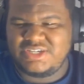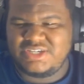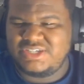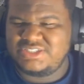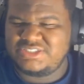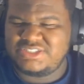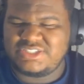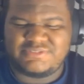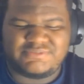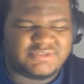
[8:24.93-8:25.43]

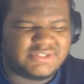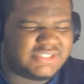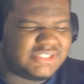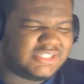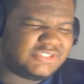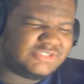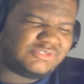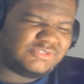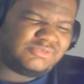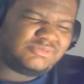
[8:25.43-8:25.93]
stuff like
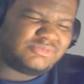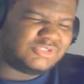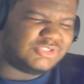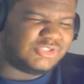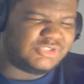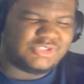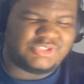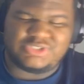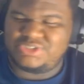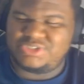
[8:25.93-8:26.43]
that too. So
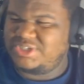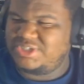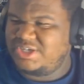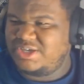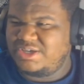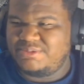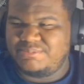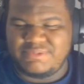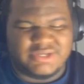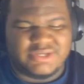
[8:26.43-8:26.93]
yeah.
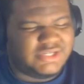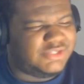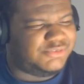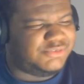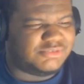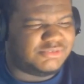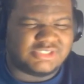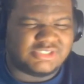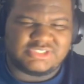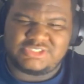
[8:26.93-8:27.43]
But
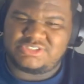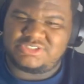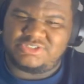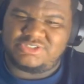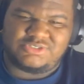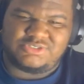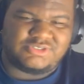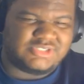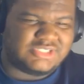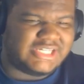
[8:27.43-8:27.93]
anyways,
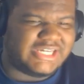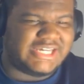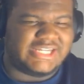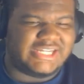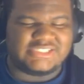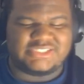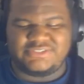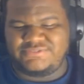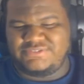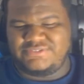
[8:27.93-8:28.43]
though, hey,
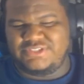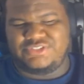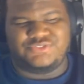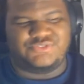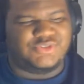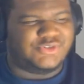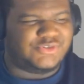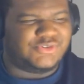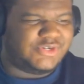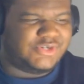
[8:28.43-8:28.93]
that's it for this
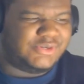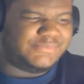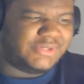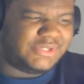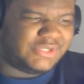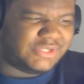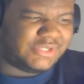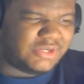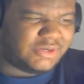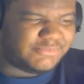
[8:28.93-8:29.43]
video here,
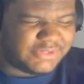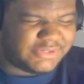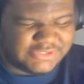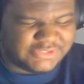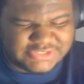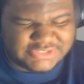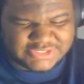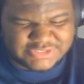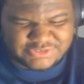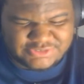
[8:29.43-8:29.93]
man. Y'all brand new
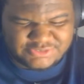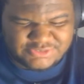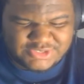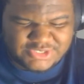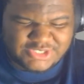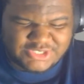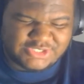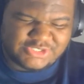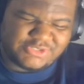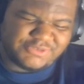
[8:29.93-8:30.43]
channel.
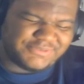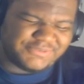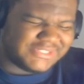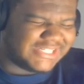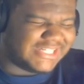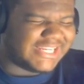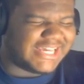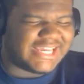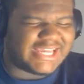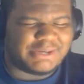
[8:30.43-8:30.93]
Don't forget to
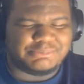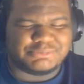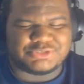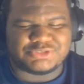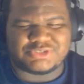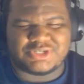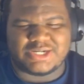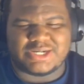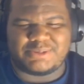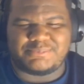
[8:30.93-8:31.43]
like, comment,
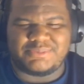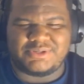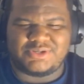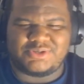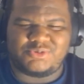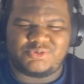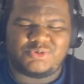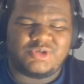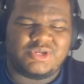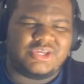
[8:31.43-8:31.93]
subscribe down
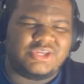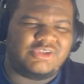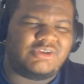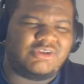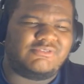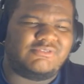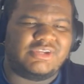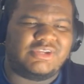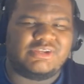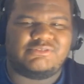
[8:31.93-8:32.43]
below. You
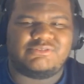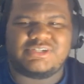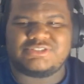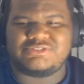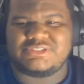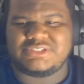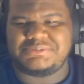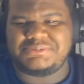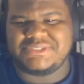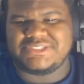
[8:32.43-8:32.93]
have any
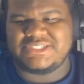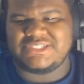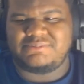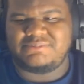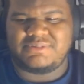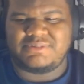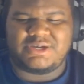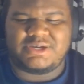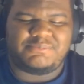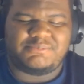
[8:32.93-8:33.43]
requests, push down
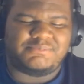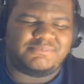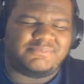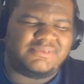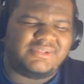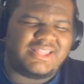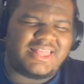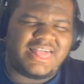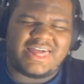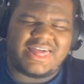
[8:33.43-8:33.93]
below.
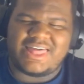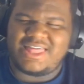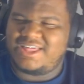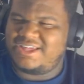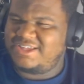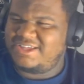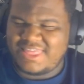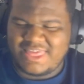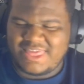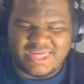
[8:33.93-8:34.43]
Yeah,
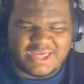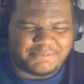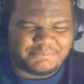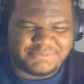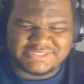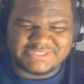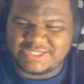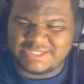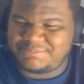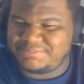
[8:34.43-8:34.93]
yeah,
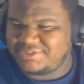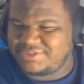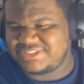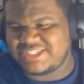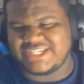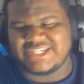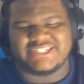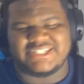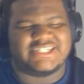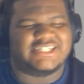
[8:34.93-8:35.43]
push down below so
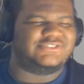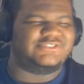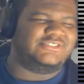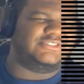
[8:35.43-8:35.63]
I get that to